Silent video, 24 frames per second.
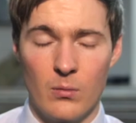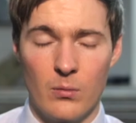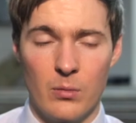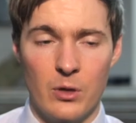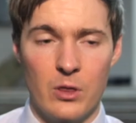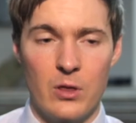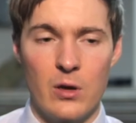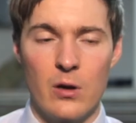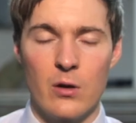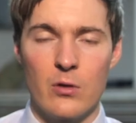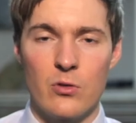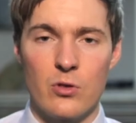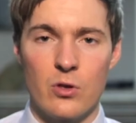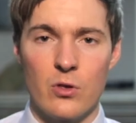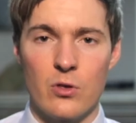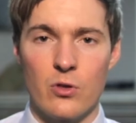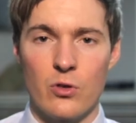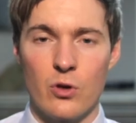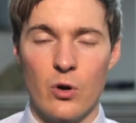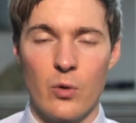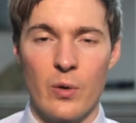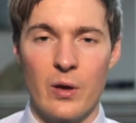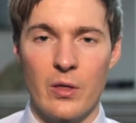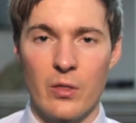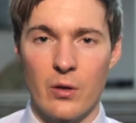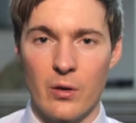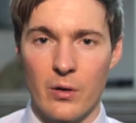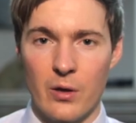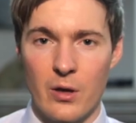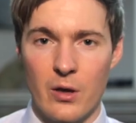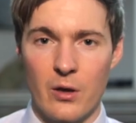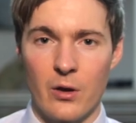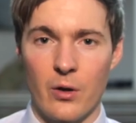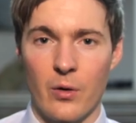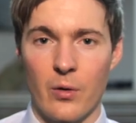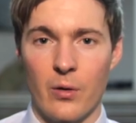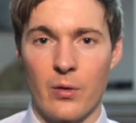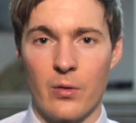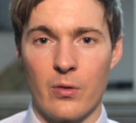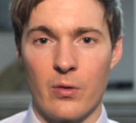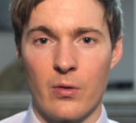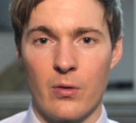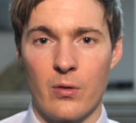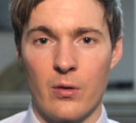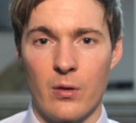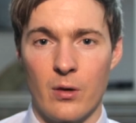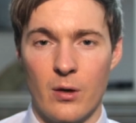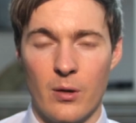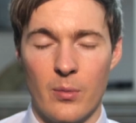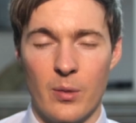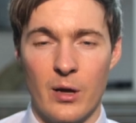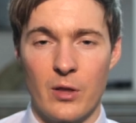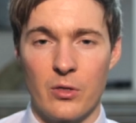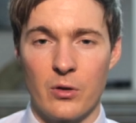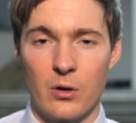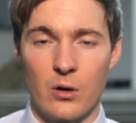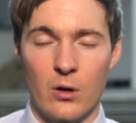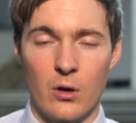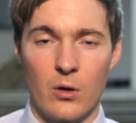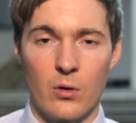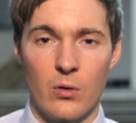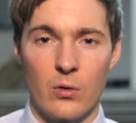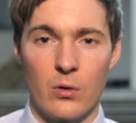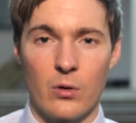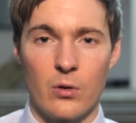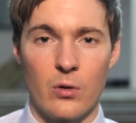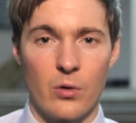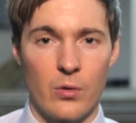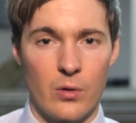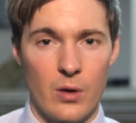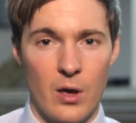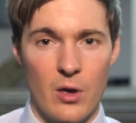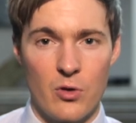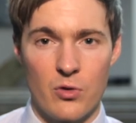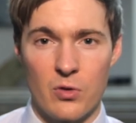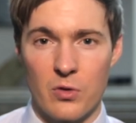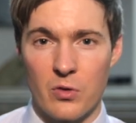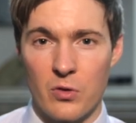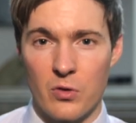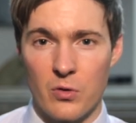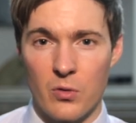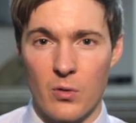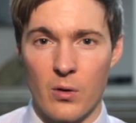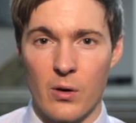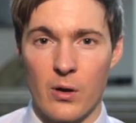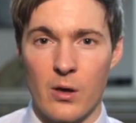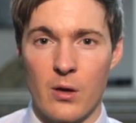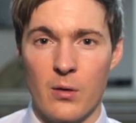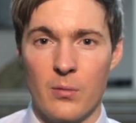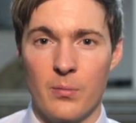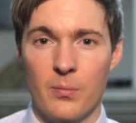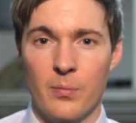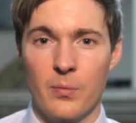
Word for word: but they are just showing their ignorance about their own creation story